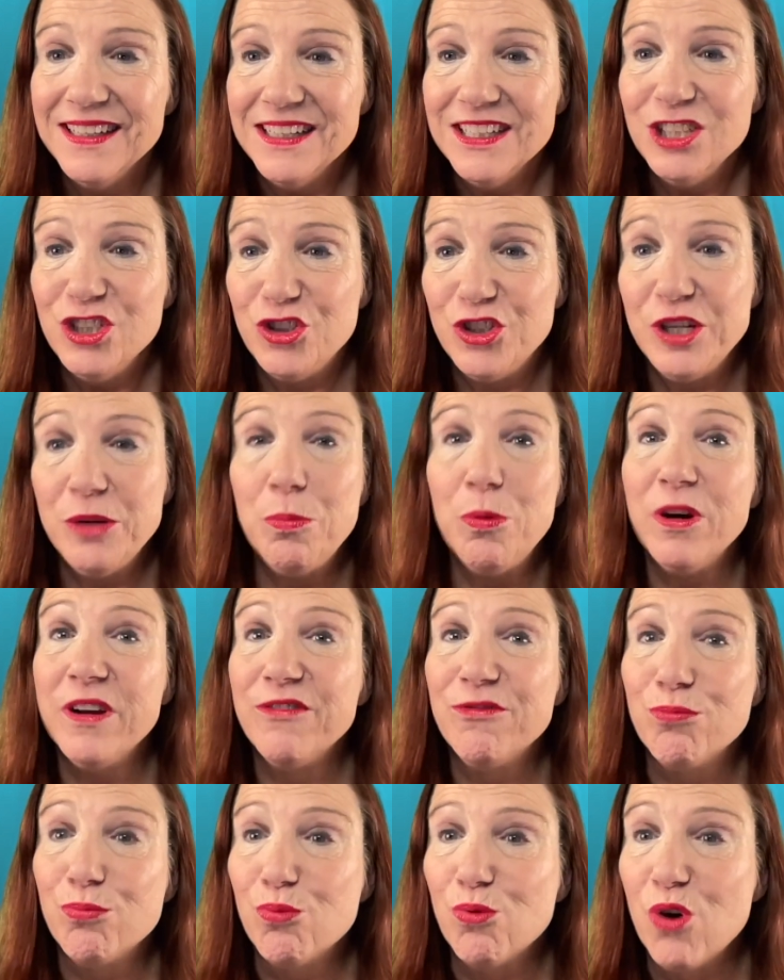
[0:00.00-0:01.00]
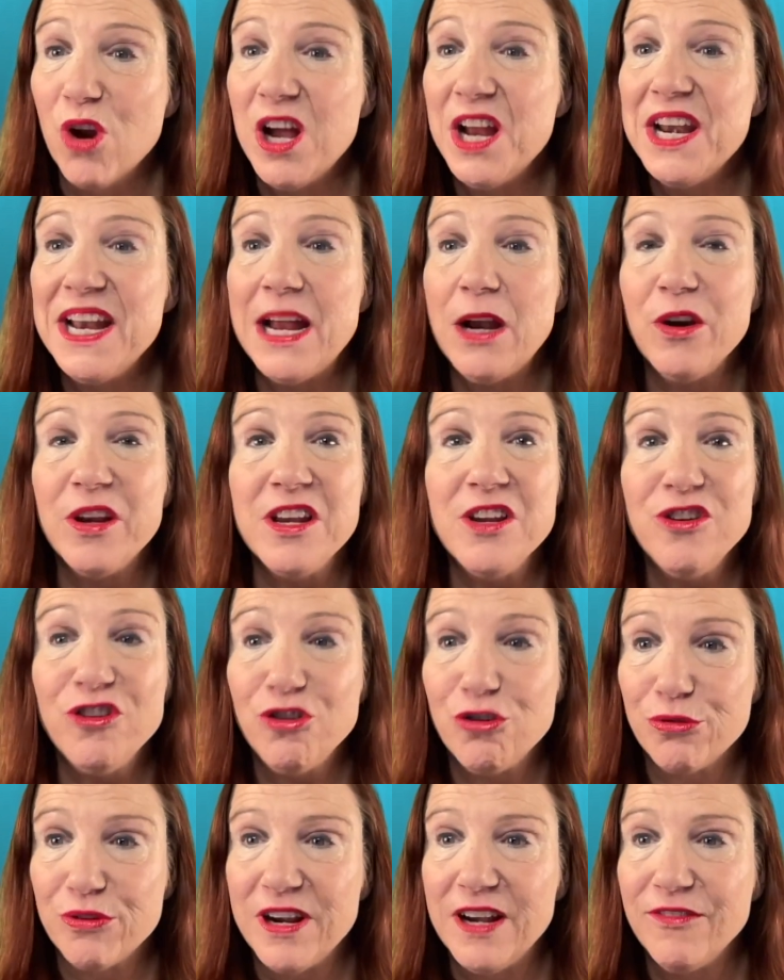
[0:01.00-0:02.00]
she would have run out into
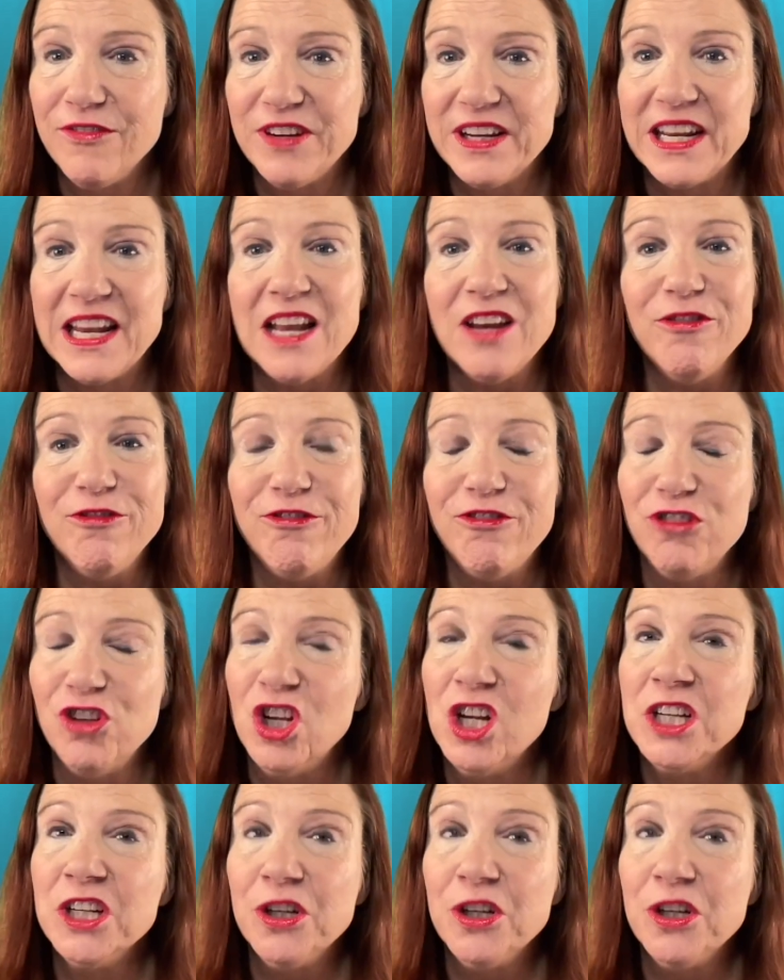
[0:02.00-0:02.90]
traffic and flung